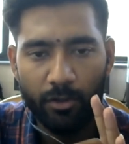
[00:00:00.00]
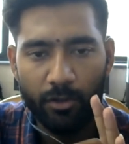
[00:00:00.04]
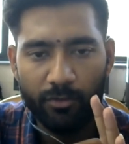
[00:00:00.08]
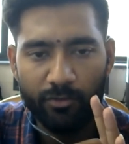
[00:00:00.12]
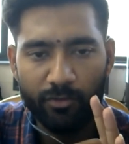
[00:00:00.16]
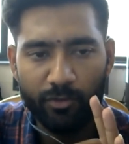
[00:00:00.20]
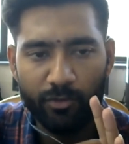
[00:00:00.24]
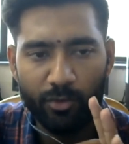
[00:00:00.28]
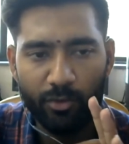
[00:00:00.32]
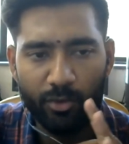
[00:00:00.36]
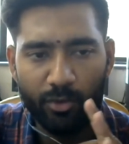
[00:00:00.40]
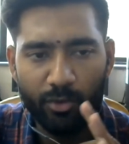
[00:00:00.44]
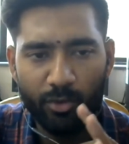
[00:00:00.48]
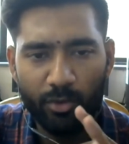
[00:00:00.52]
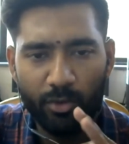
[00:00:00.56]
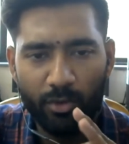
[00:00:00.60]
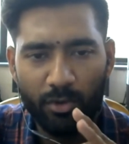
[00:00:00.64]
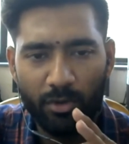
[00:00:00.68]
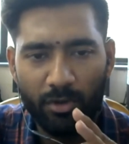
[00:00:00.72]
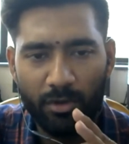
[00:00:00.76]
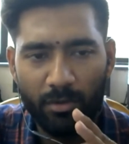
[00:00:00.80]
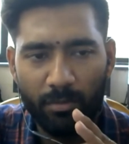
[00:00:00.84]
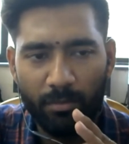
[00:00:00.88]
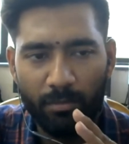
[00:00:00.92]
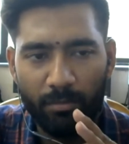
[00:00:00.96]

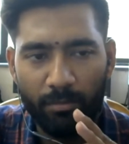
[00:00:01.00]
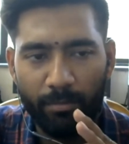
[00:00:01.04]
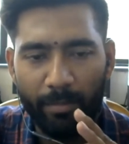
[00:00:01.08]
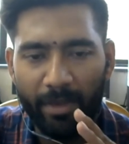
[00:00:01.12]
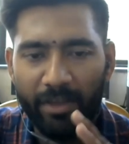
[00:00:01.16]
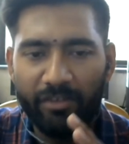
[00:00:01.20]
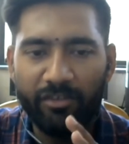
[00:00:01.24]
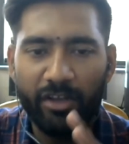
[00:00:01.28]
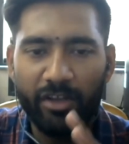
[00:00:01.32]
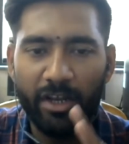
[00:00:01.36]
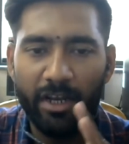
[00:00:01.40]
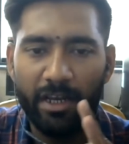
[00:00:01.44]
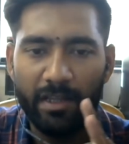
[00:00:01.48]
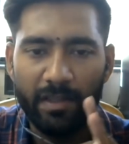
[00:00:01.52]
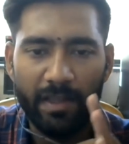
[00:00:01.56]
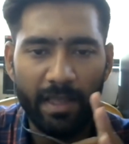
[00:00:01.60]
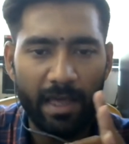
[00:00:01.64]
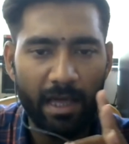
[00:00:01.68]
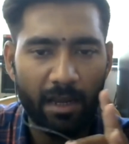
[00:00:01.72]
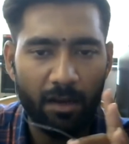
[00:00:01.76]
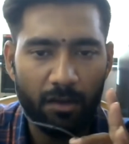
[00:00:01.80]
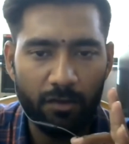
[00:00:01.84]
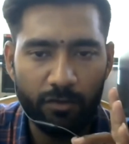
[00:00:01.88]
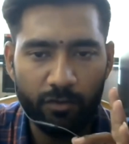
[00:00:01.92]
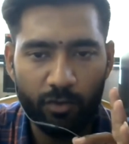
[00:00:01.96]
So majorly they
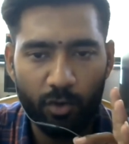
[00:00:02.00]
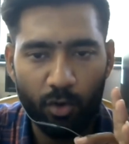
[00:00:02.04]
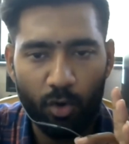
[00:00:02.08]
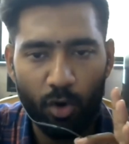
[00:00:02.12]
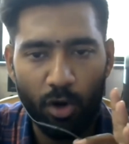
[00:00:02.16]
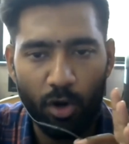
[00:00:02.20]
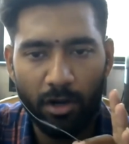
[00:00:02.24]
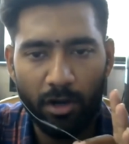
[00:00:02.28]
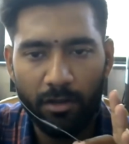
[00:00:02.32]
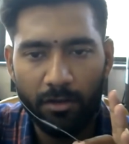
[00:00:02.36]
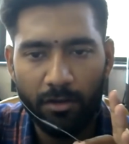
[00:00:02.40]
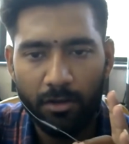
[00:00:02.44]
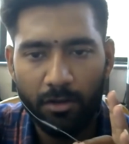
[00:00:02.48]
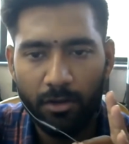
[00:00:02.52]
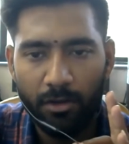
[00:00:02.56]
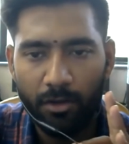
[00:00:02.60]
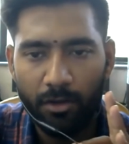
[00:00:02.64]
are also called